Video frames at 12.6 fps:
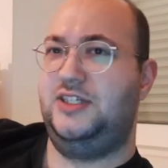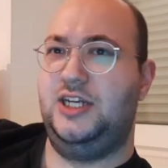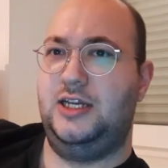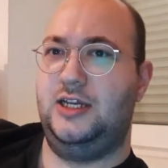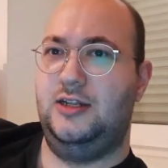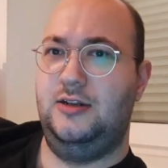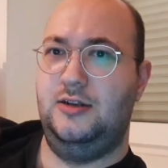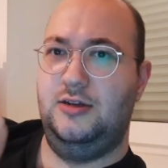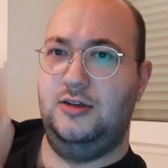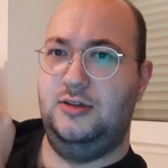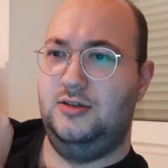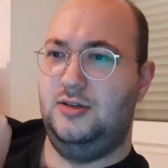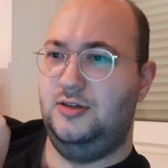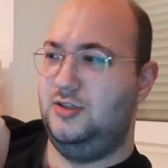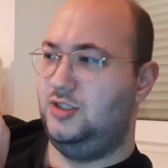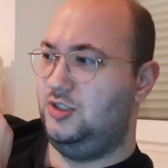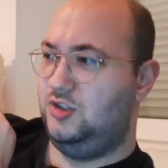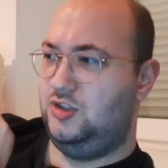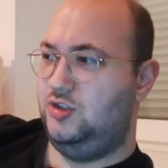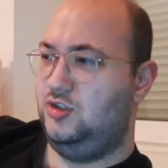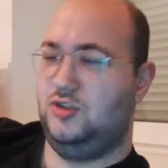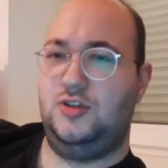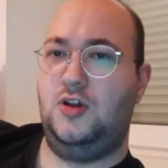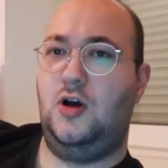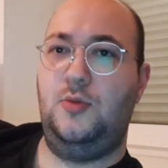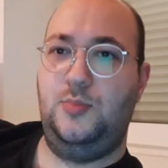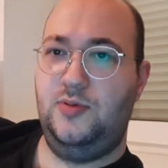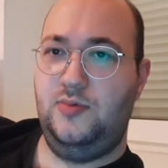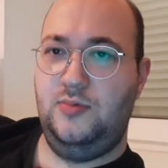chicken and just stop